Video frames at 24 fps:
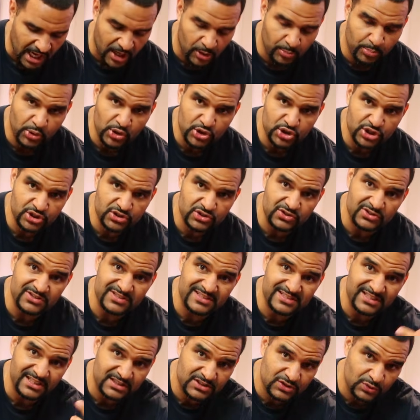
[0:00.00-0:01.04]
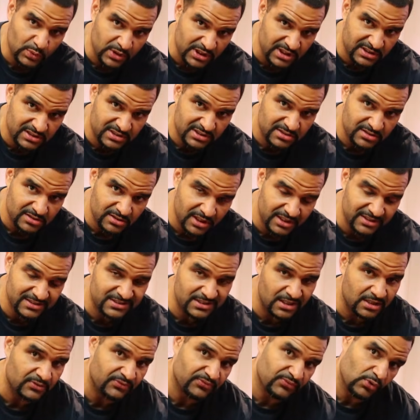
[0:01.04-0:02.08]
I'll push it to 6 weeks
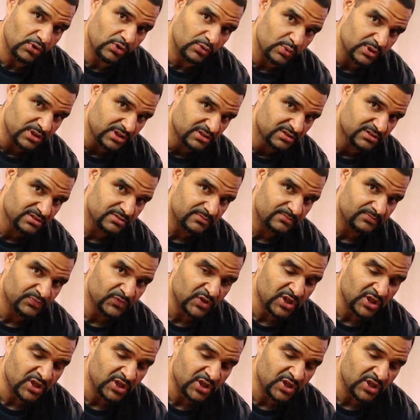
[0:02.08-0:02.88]
instead of 4 weeks.